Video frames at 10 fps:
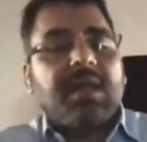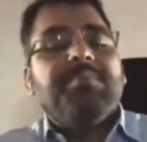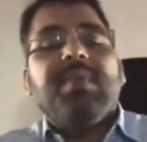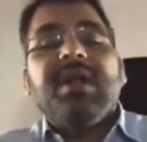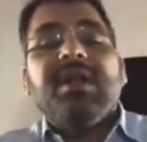
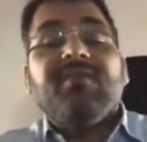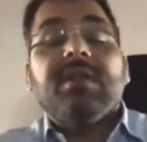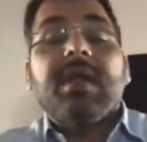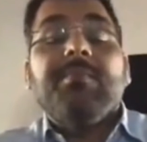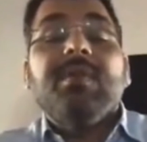Still, there are
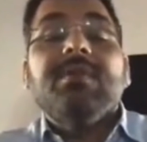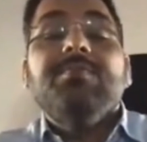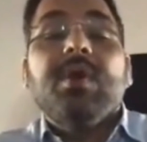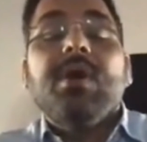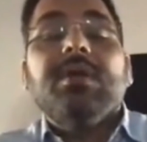plenty of
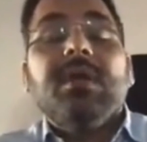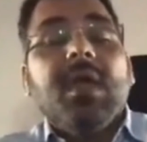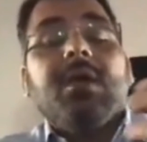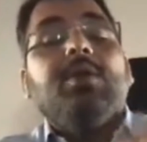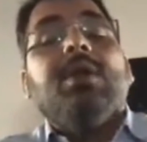examples
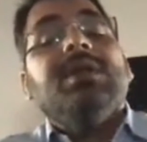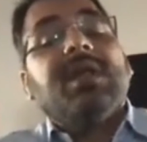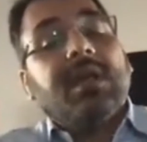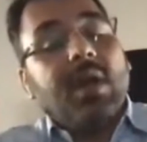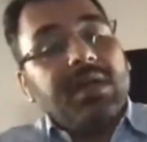because
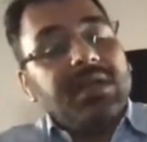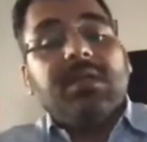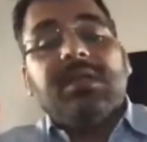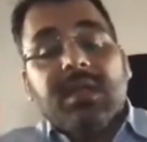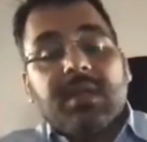though the
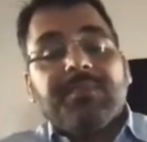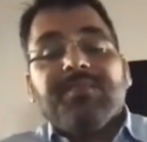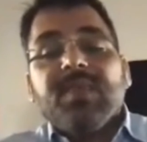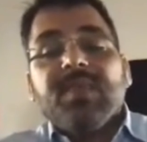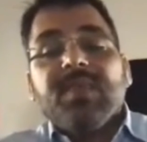technology is
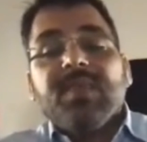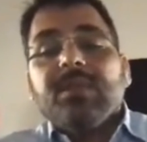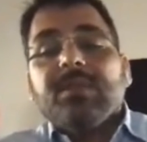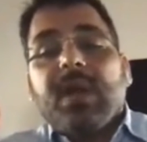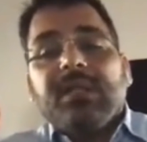there.
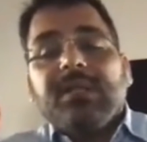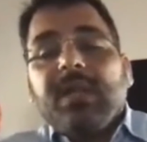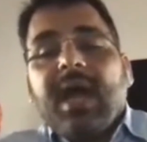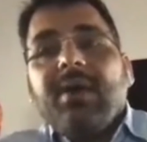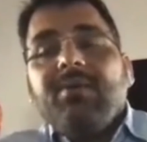So
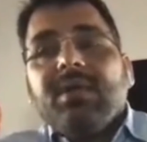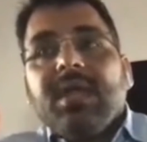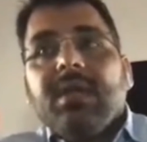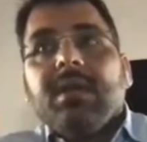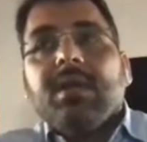I
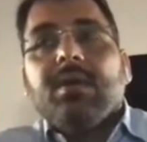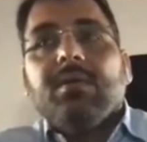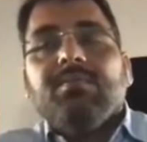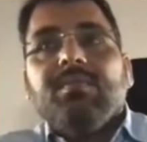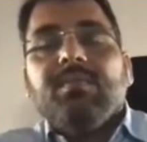would think, you
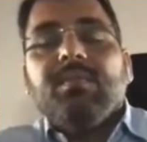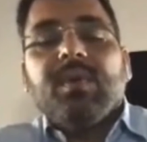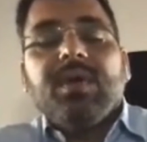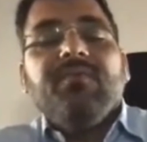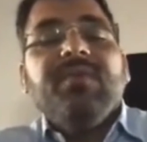know,
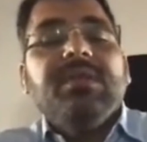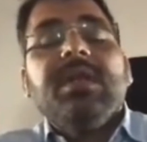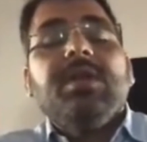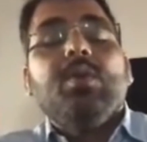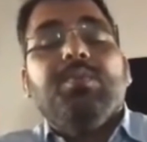
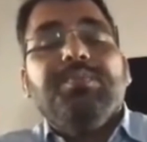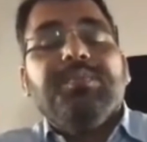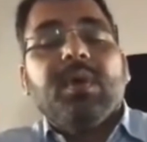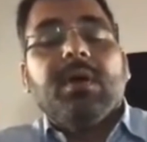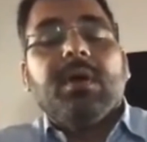we just need
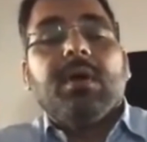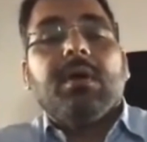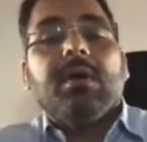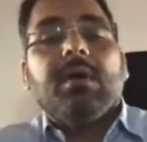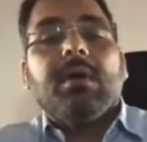to
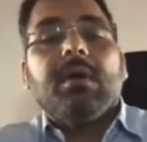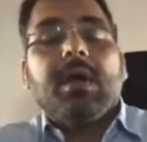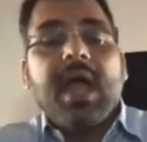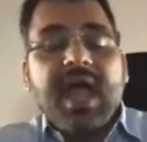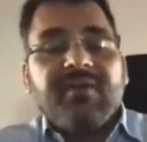
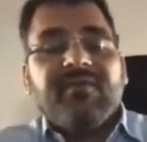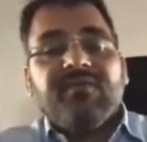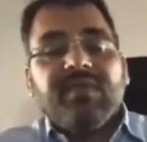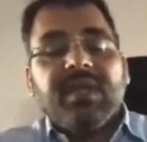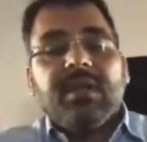
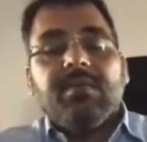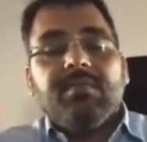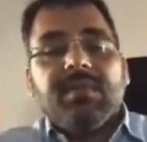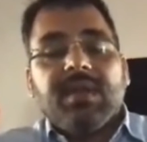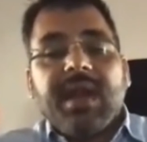have
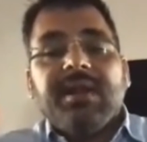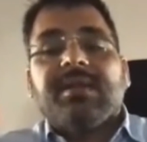the